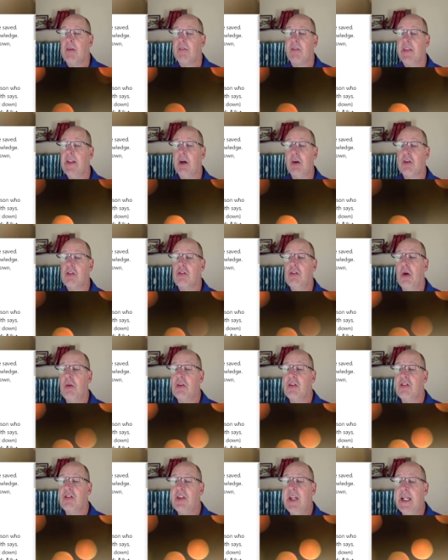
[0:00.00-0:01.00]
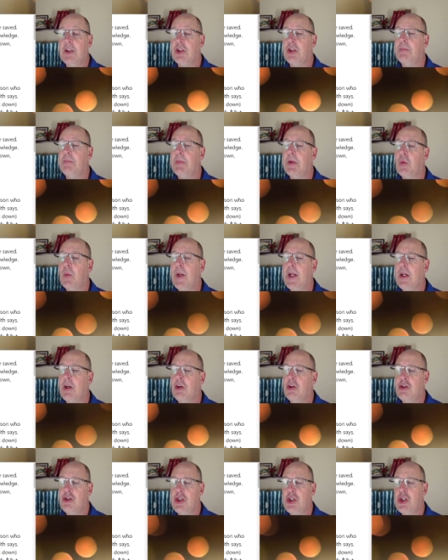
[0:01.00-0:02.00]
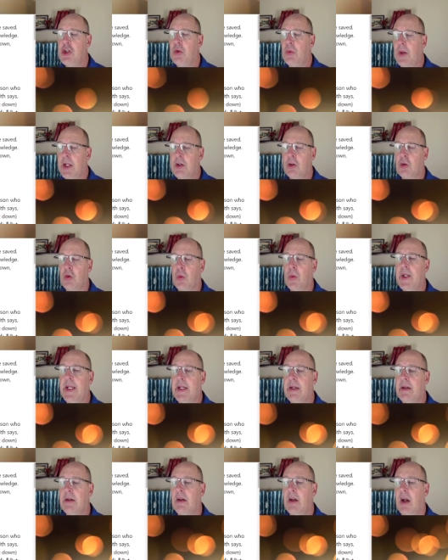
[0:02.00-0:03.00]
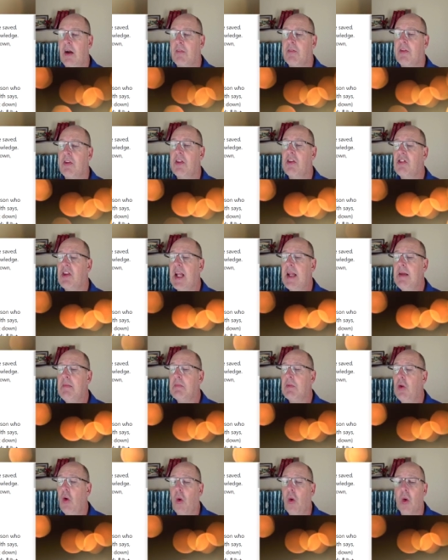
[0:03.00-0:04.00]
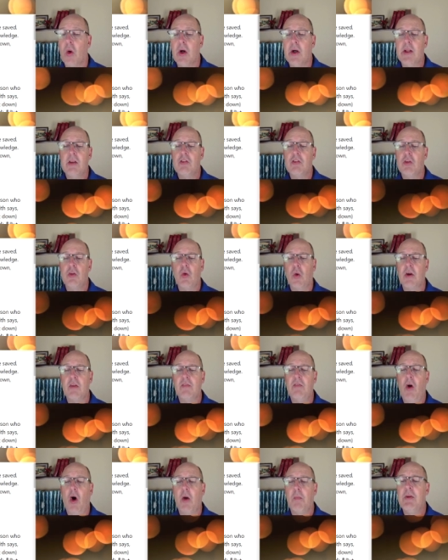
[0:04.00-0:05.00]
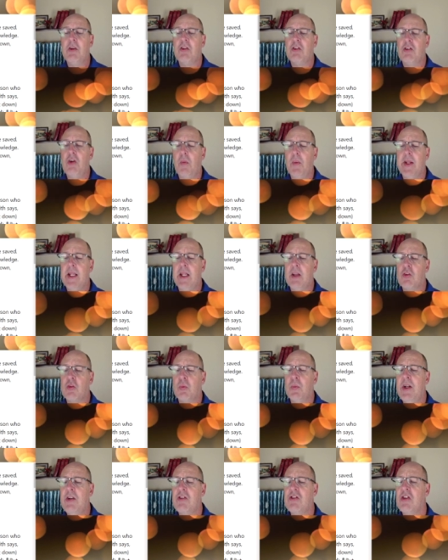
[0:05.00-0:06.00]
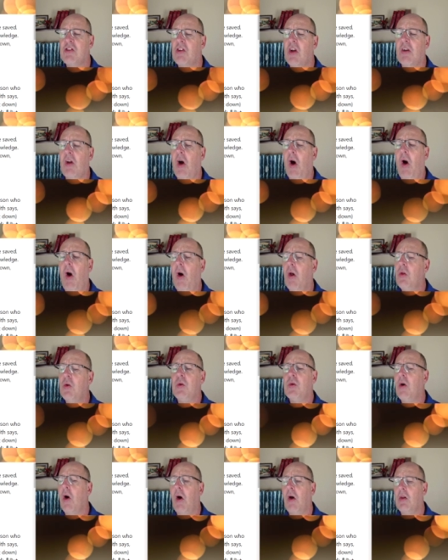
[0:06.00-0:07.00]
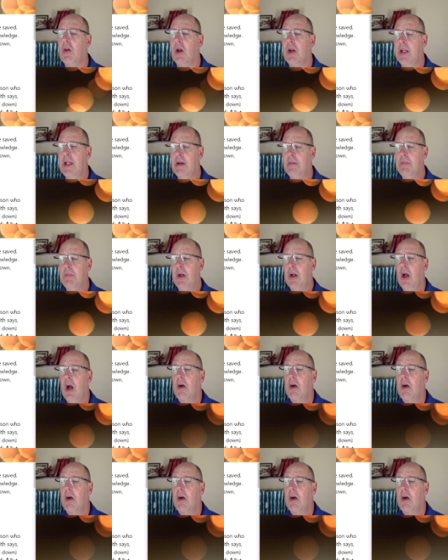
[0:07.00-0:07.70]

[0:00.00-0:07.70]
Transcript: For there is no distinction between Jew and Greek. For the same Lord is Lord of all, bestowing his riches on all who call on him.